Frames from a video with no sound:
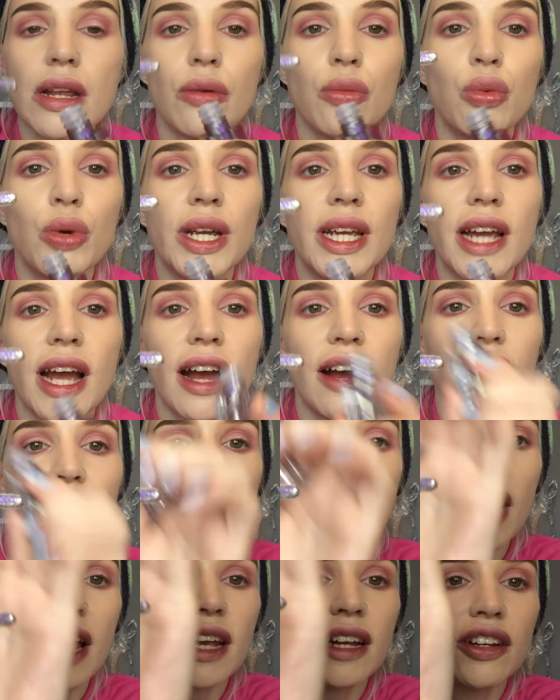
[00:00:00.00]
We have
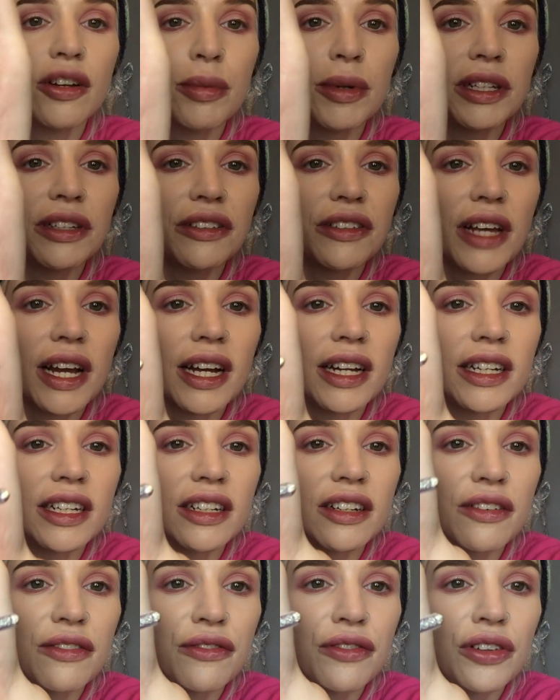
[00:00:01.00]
a
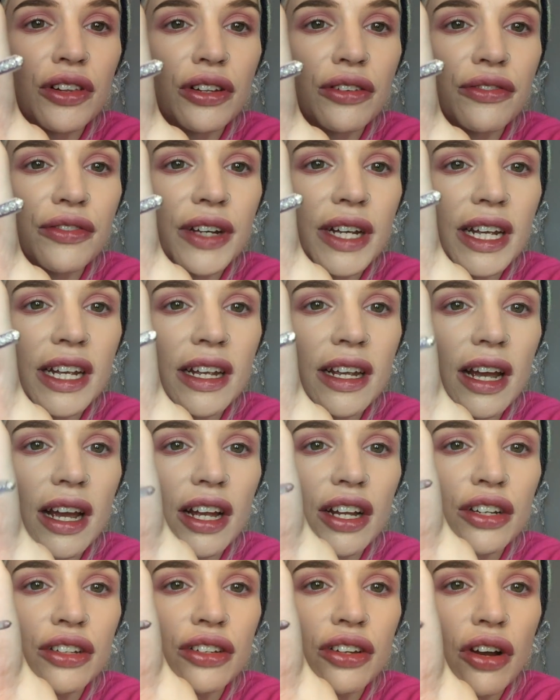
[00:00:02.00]
double-sided fluffy
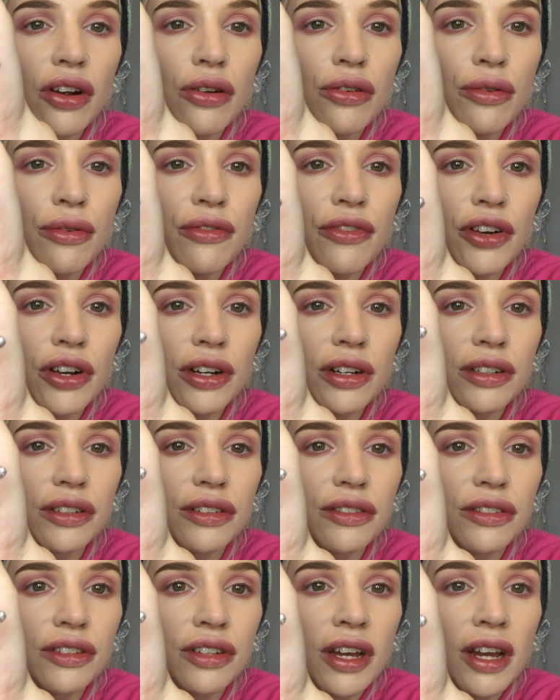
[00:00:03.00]
doe
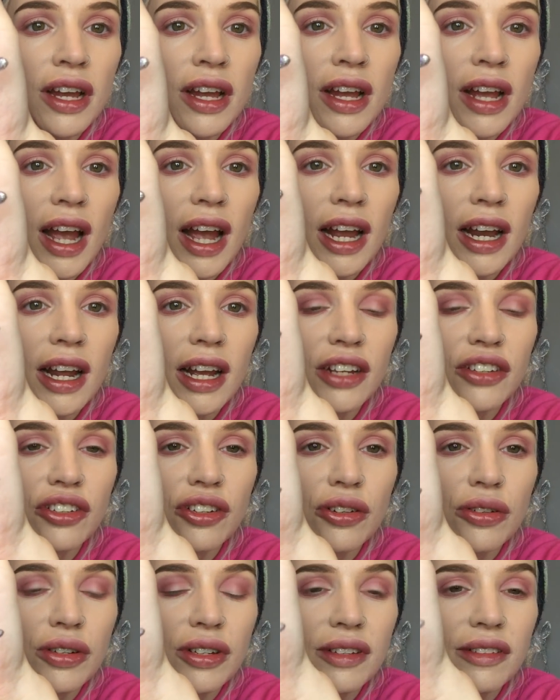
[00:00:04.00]
foot and as
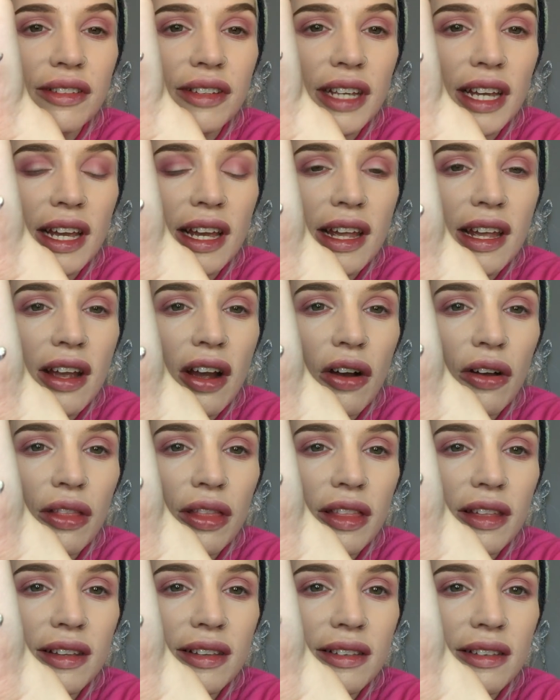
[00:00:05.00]
you can see on
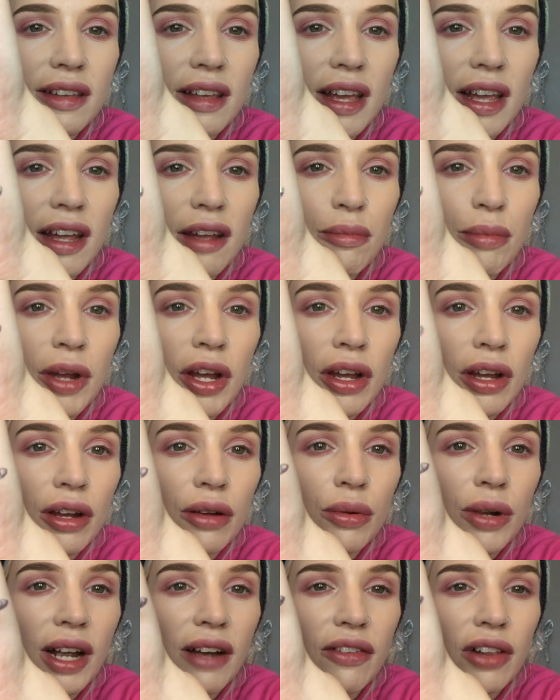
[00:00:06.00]
the tip
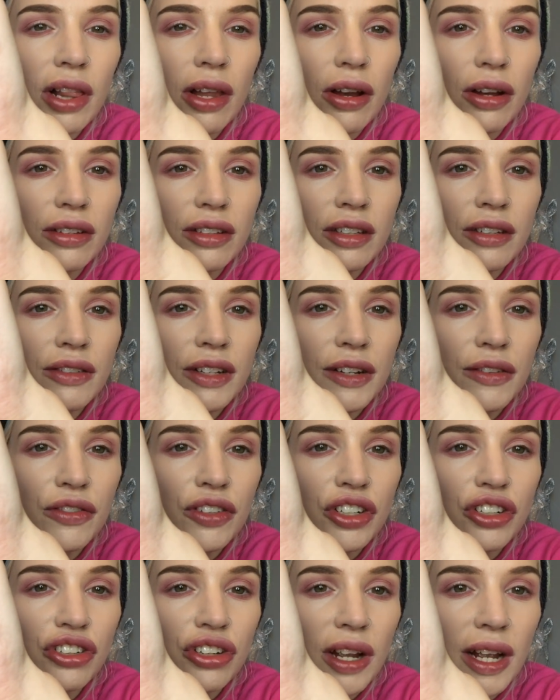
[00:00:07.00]
we have lots of
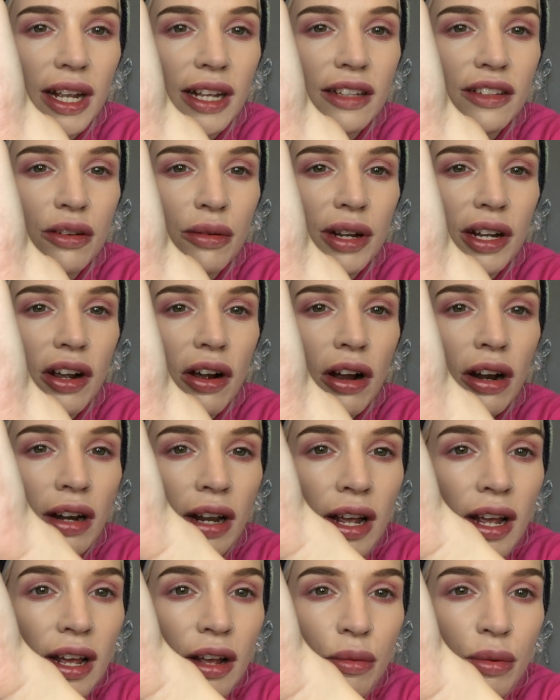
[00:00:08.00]
different shades going
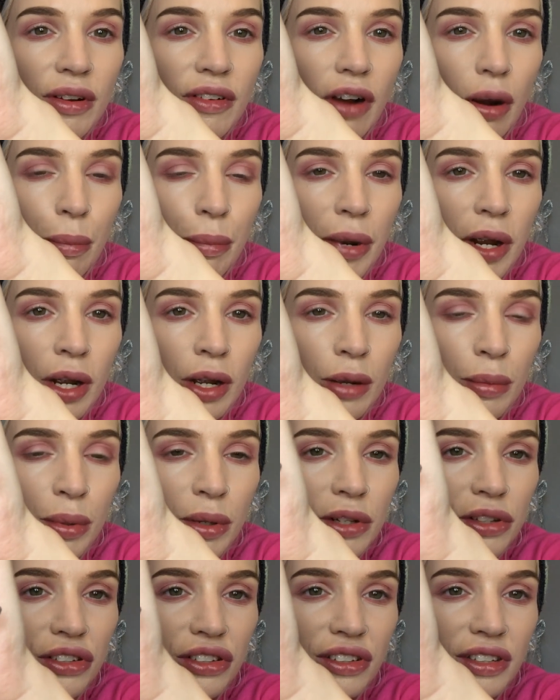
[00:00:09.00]
on. We've got
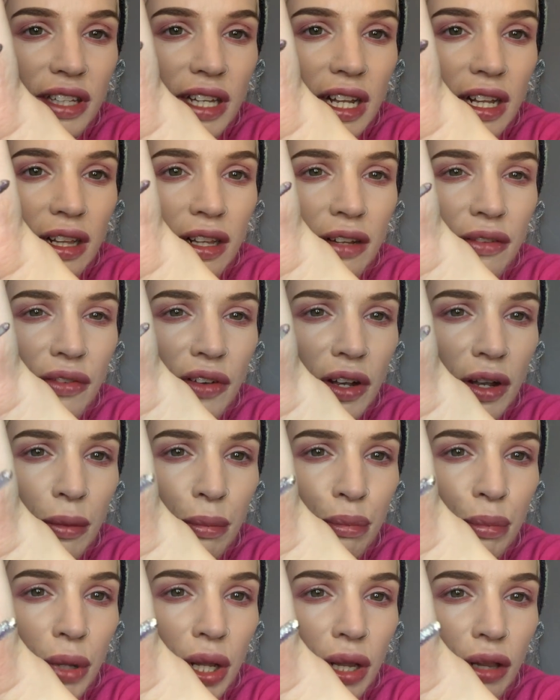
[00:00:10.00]
purple, silver,
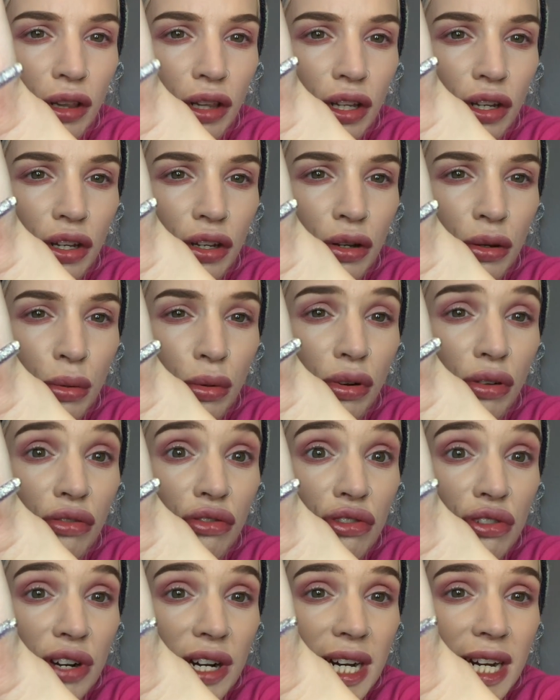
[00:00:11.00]
blue,
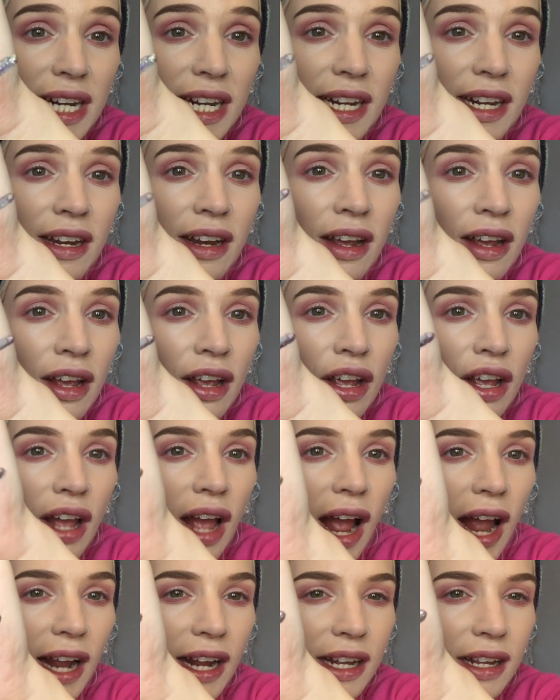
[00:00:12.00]
green,
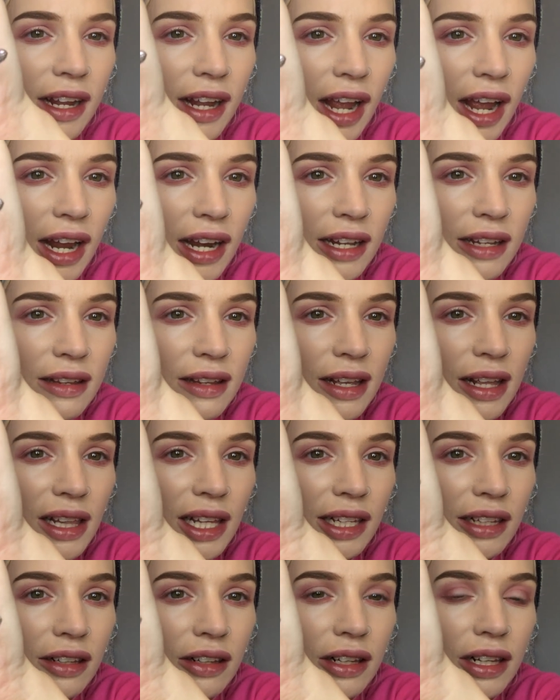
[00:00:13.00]
I can kind of see
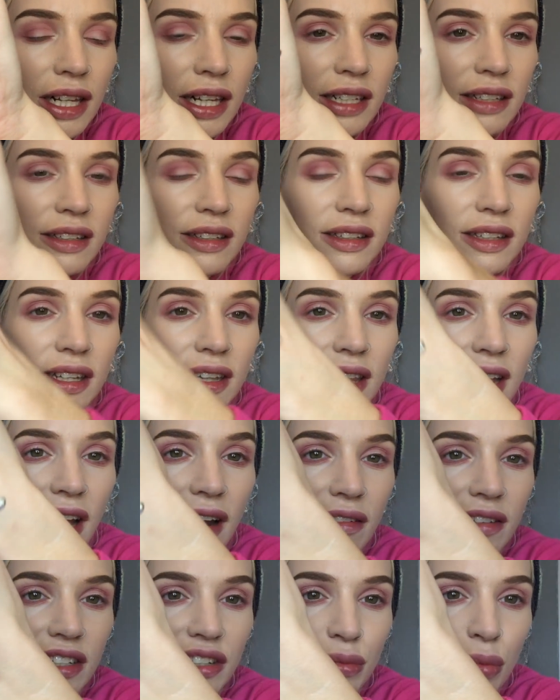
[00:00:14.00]
little glitters in
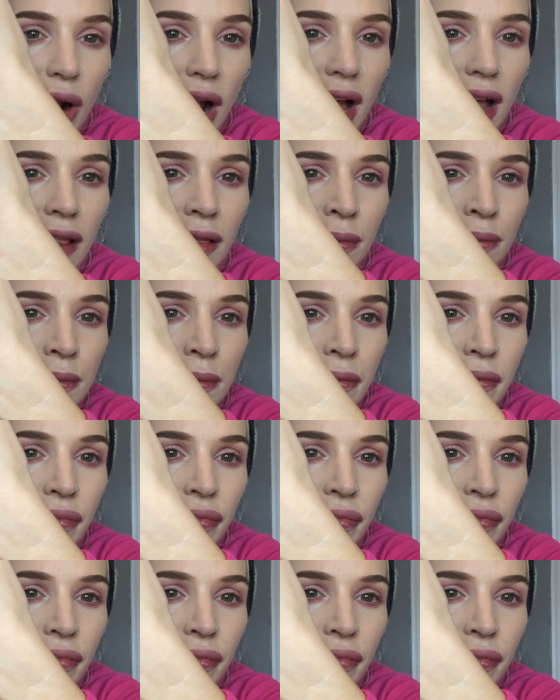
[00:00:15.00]
there as well.